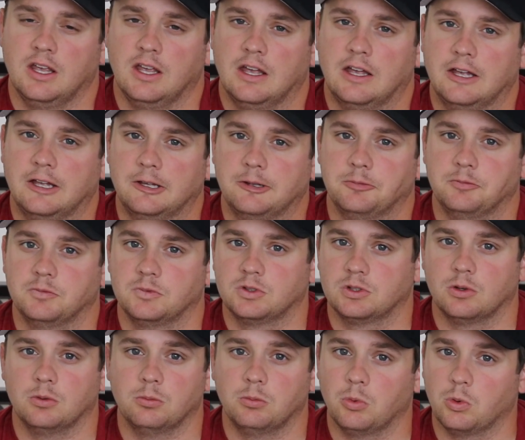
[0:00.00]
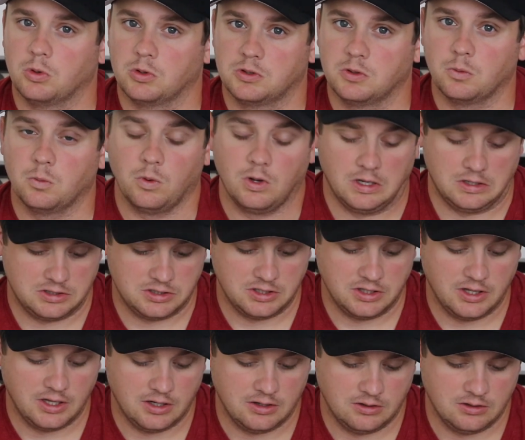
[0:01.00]
So more to watch
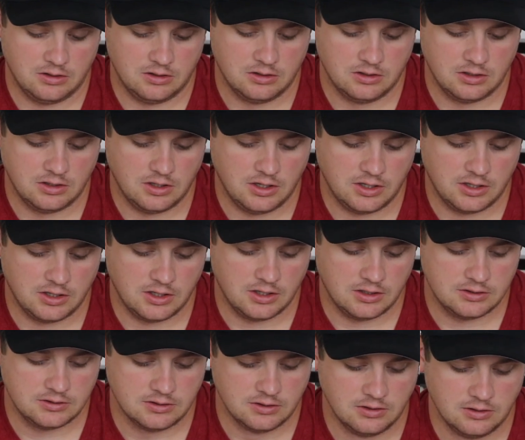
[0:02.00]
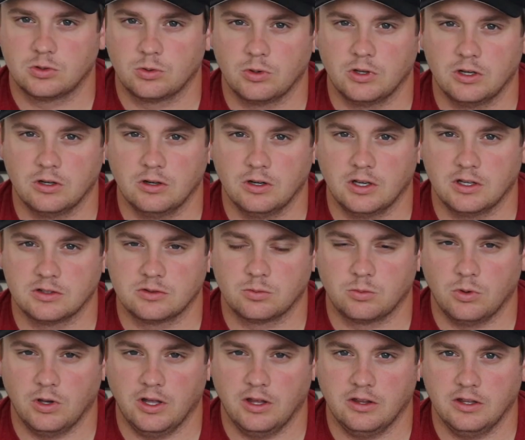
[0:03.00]
there, I guess. Twitter as
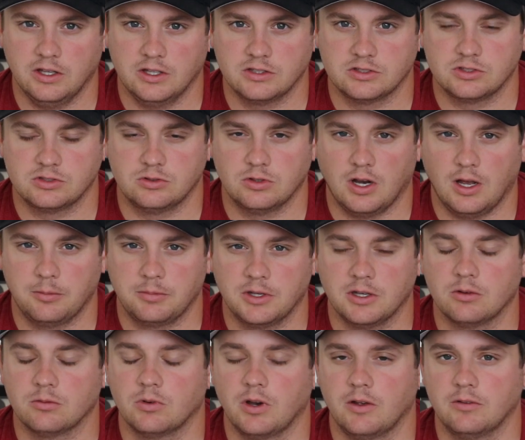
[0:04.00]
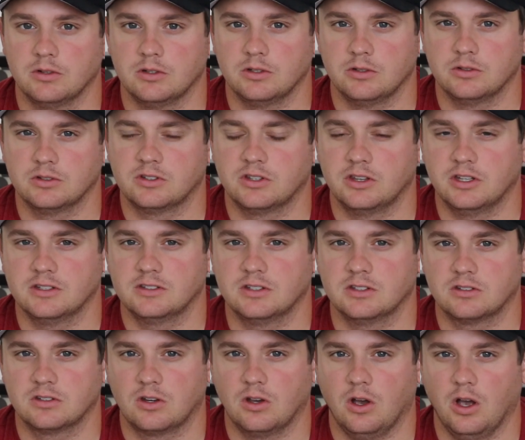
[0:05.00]
well has dropped in revenues. This
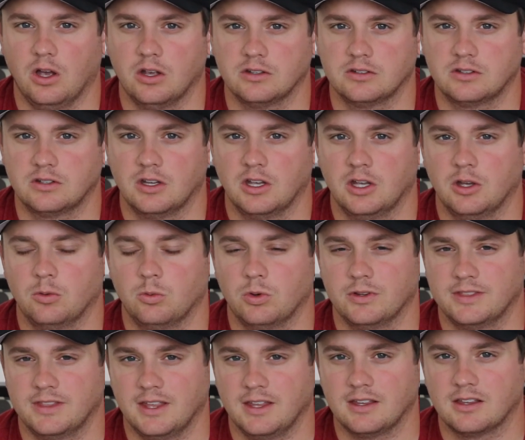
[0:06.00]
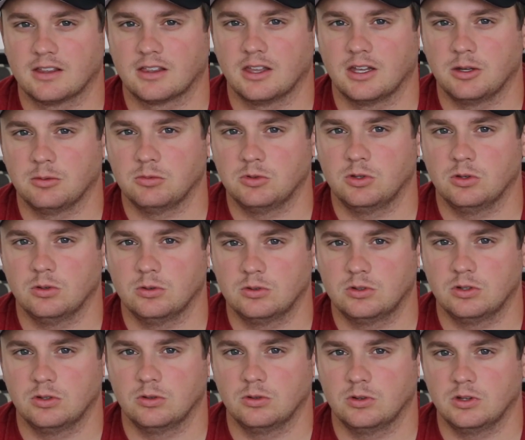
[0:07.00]
has caused what they claim due
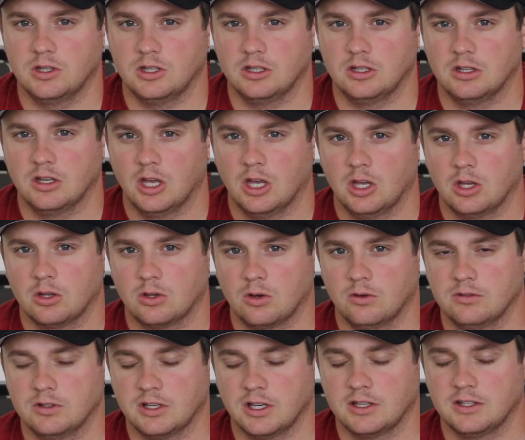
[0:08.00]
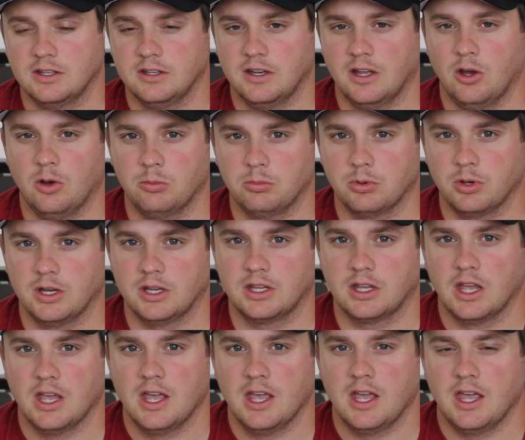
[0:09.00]
to the COVID-19
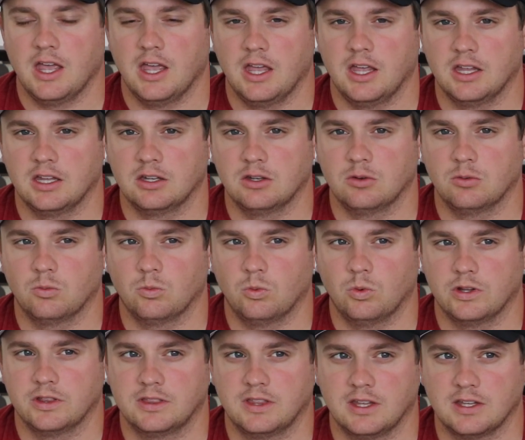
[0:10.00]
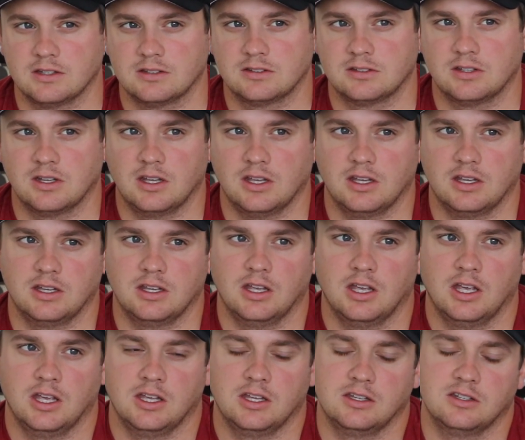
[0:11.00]
outbreak, and what they say
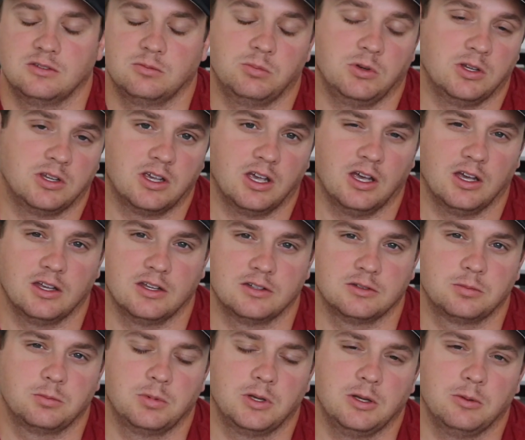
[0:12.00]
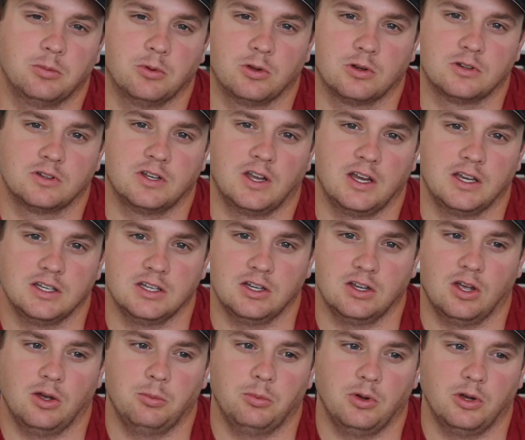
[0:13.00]
is because people are
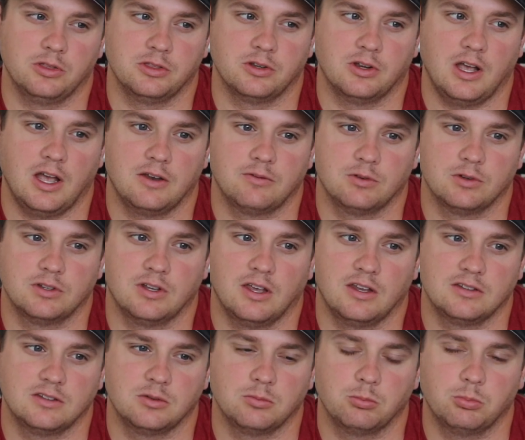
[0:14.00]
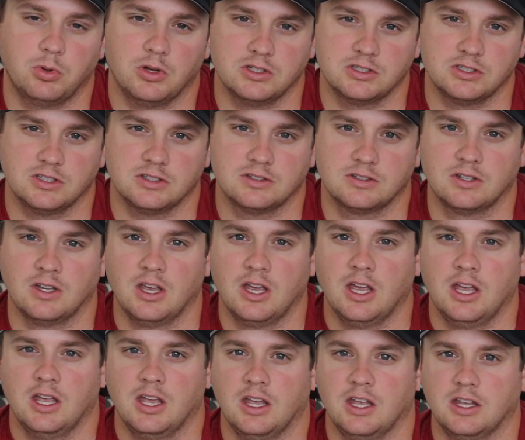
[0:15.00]
tightening up on their advertising budgets
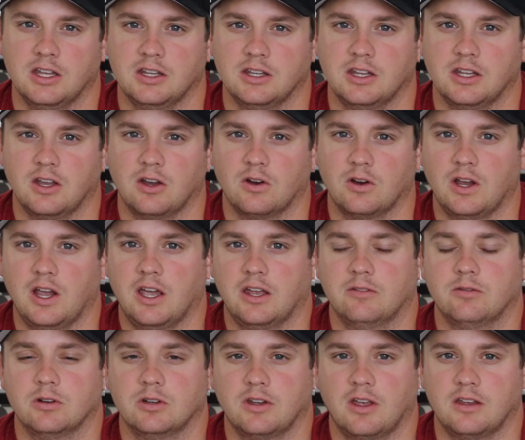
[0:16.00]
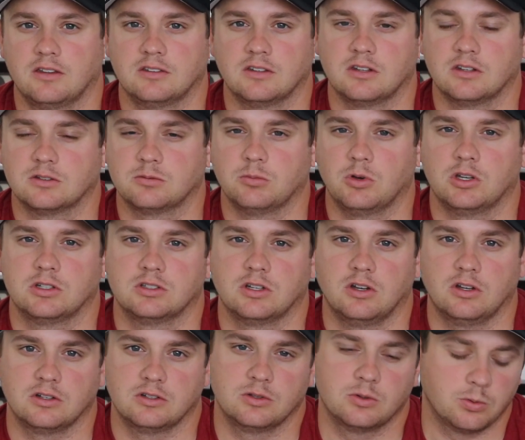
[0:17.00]
and they aren't advertising as much
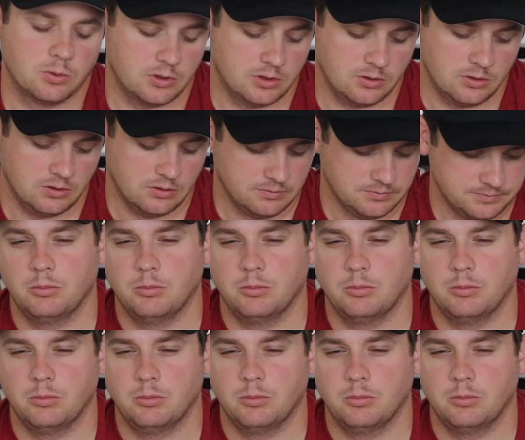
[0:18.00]
on Twitter.